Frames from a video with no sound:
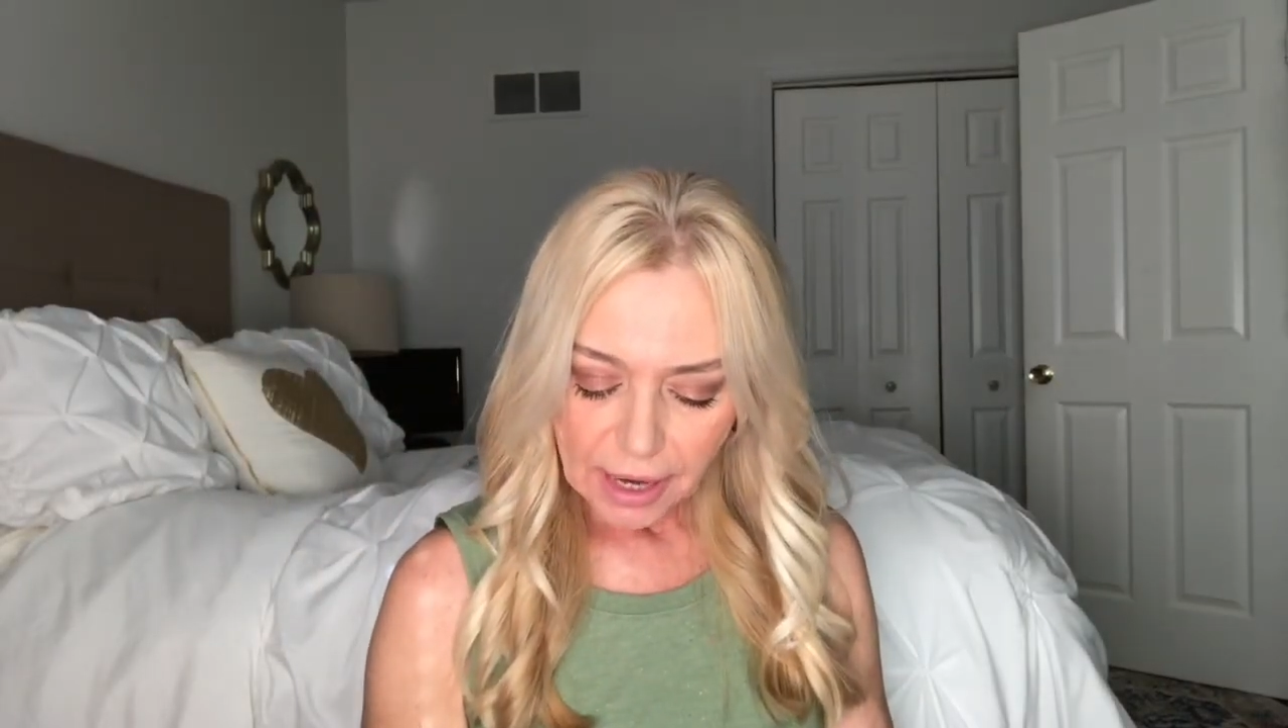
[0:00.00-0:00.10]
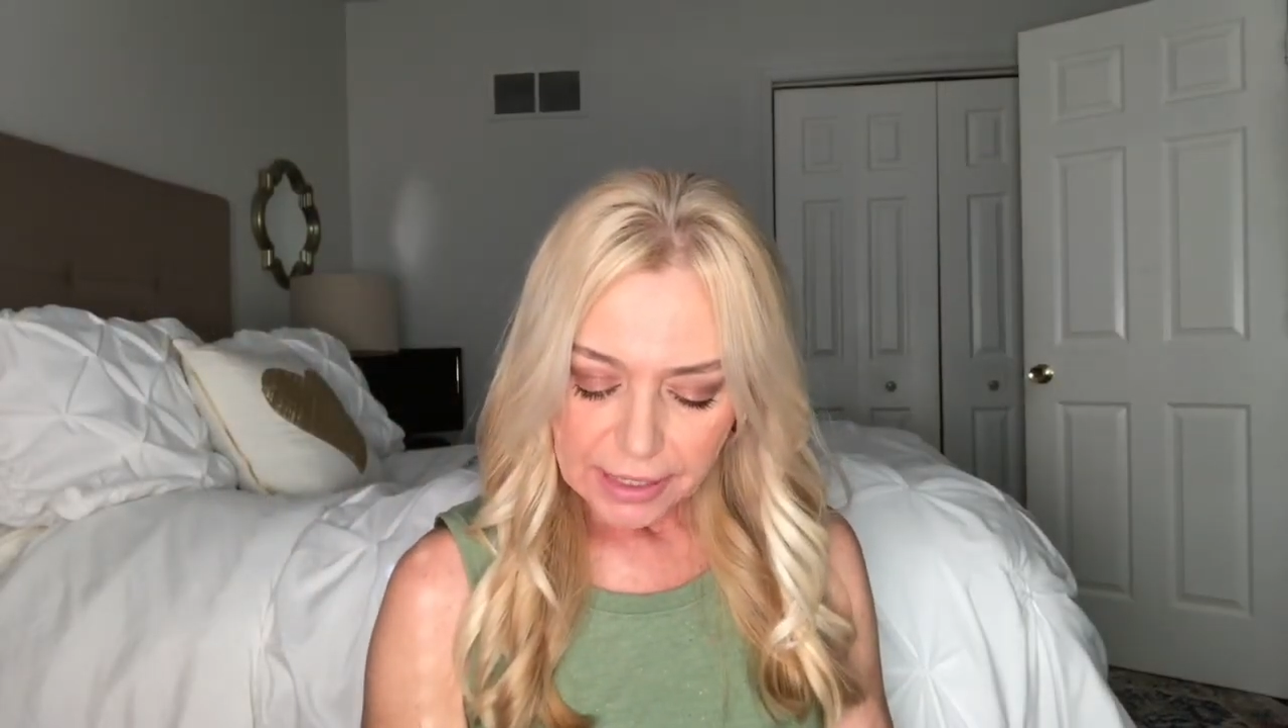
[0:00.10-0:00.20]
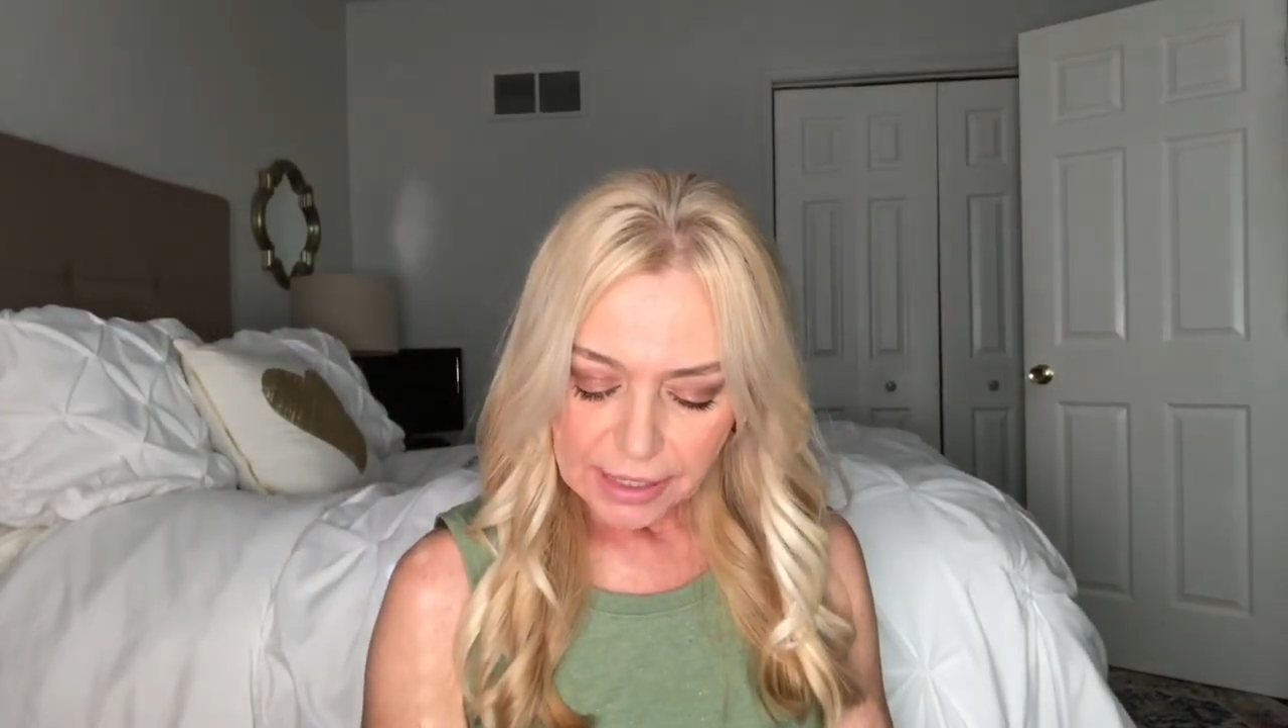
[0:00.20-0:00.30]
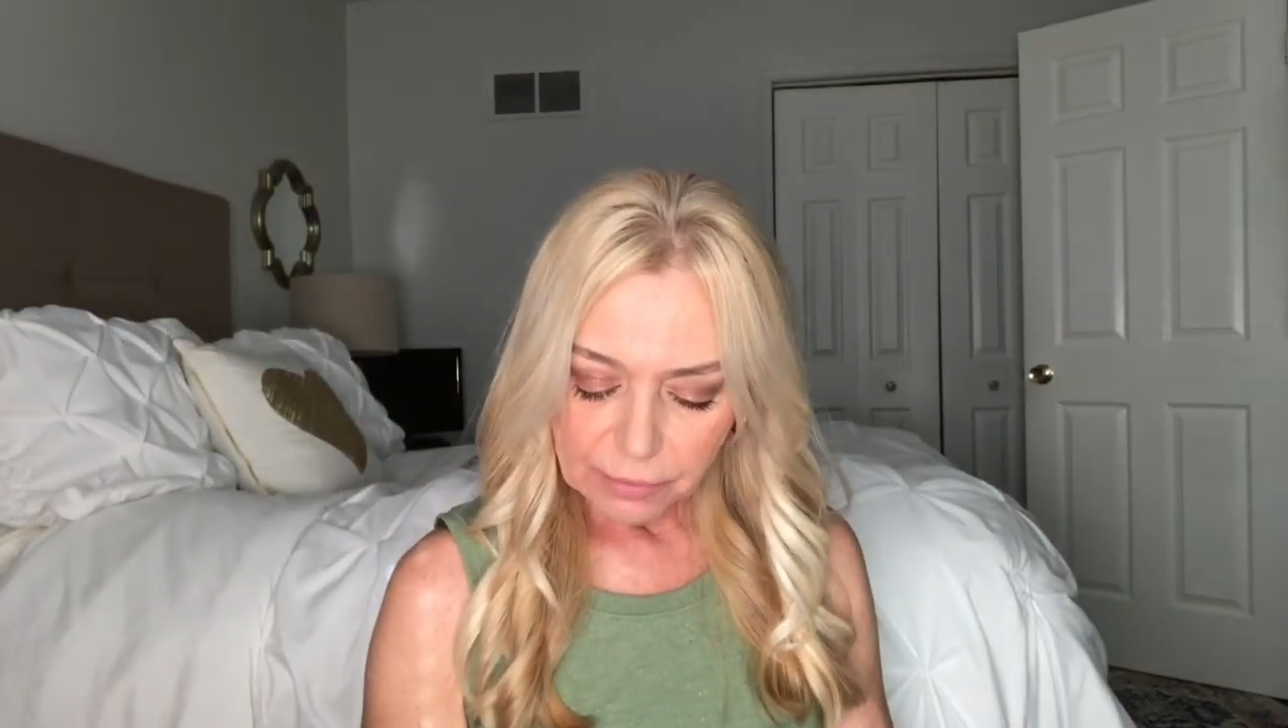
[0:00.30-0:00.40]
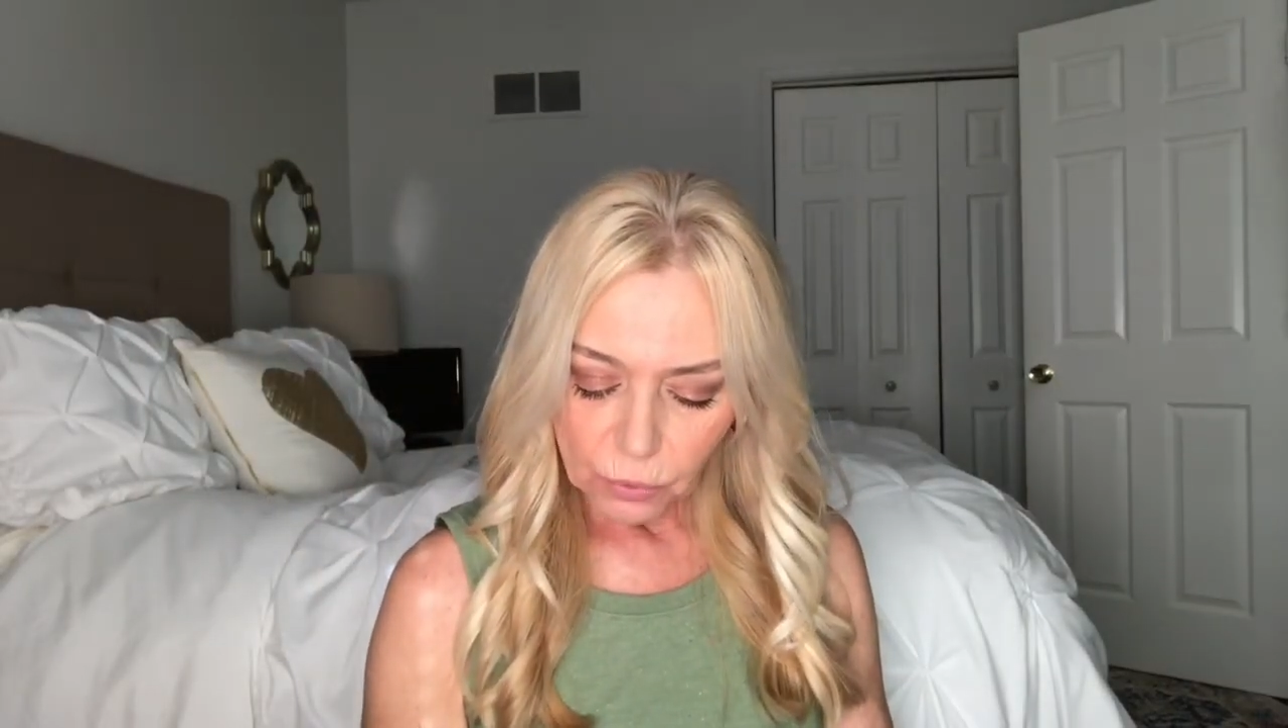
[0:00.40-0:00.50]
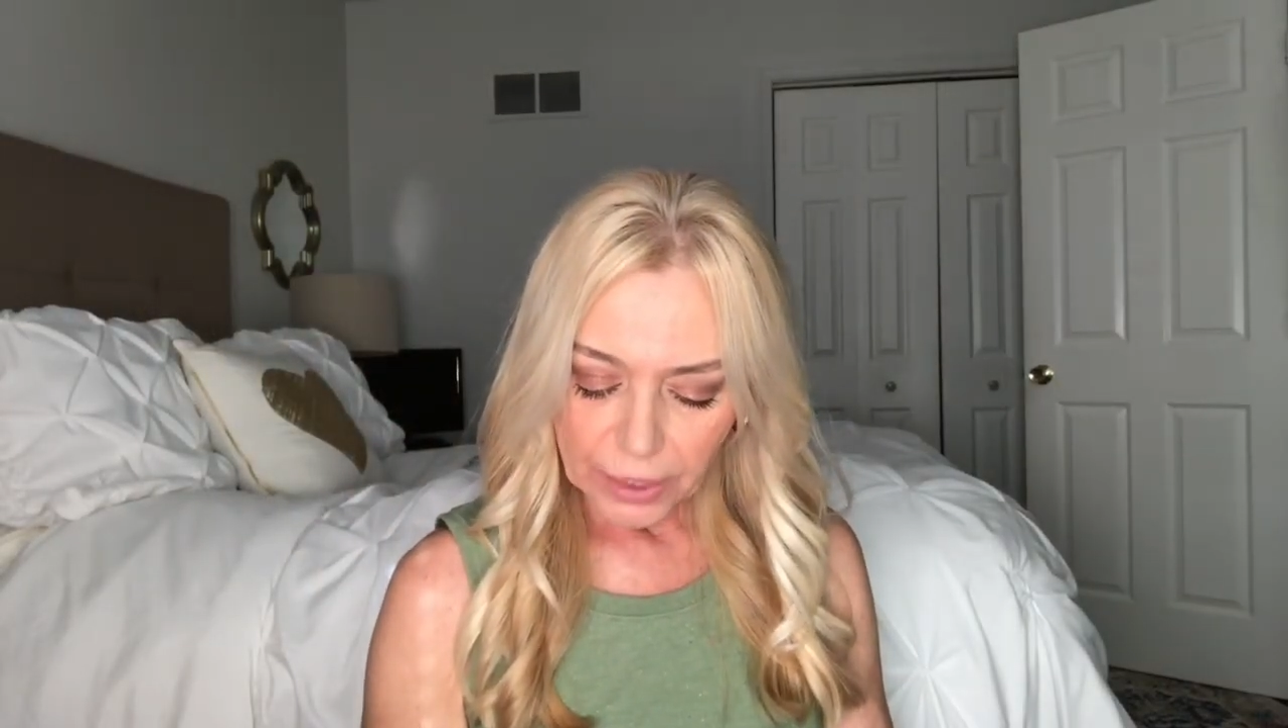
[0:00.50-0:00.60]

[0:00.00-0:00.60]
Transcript: I am